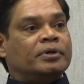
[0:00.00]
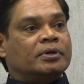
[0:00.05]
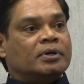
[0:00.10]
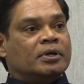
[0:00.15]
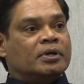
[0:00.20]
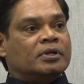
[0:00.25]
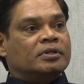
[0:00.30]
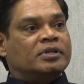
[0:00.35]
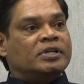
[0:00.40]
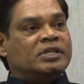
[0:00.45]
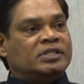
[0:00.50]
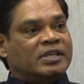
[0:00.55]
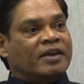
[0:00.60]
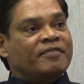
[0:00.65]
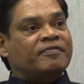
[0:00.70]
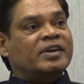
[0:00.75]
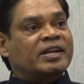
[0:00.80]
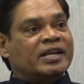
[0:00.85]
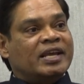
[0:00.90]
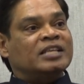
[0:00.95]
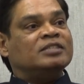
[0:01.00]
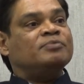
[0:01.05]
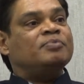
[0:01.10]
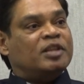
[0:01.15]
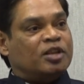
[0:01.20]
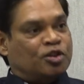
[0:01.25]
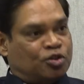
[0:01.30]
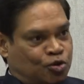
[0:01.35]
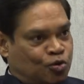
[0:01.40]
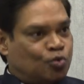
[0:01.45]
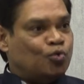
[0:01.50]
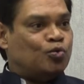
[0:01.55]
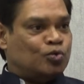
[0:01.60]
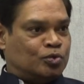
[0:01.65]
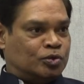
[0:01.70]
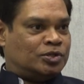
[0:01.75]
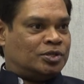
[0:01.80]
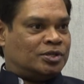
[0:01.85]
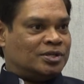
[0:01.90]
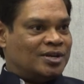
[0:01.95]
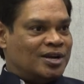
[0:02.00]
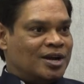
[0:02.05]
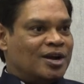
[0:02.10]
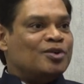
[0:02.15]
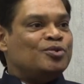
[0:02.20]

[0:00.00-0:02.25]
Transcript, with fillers: Exactly. 370 has been used mm-hmm.